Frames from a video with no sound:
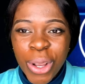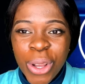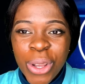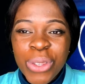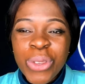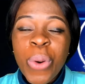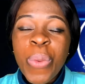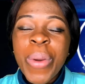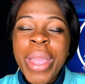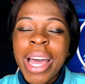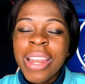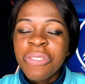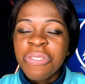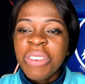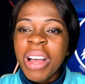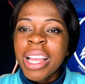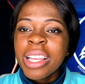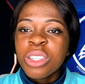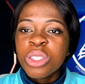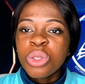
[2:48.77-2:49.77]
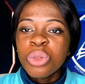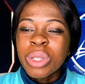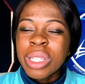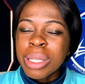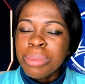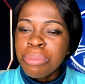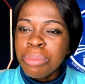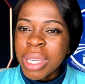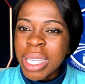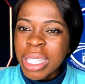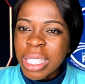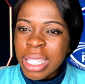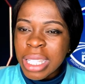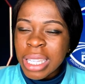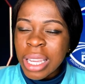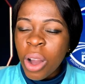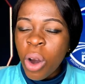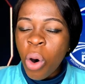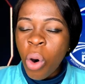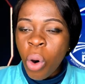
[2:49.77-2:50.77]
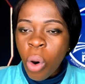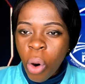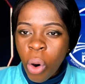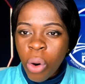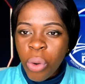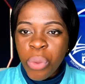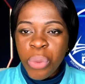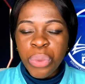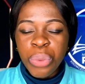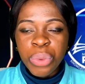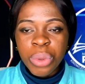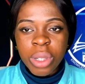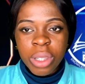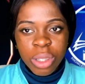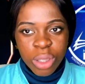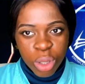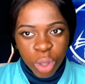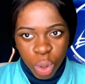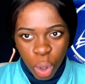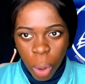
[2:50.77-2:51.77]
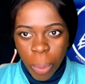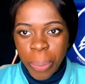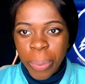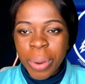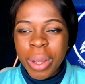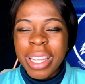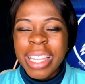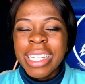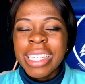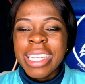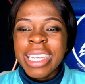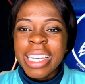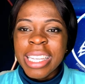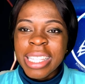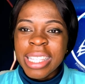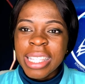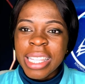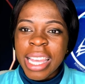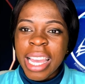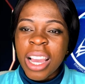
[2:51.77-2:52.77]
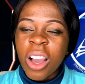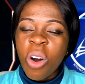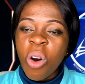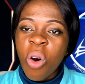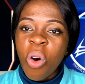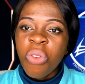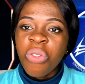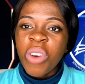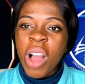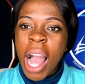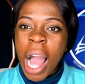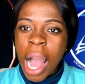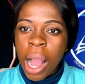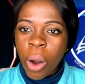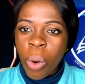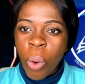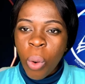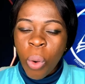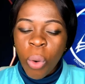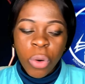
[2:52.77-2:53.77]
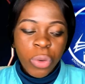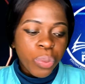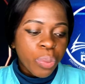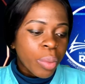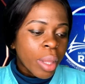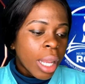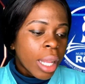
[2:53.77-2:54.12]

So we advise you limit or stop the intake of alcohol.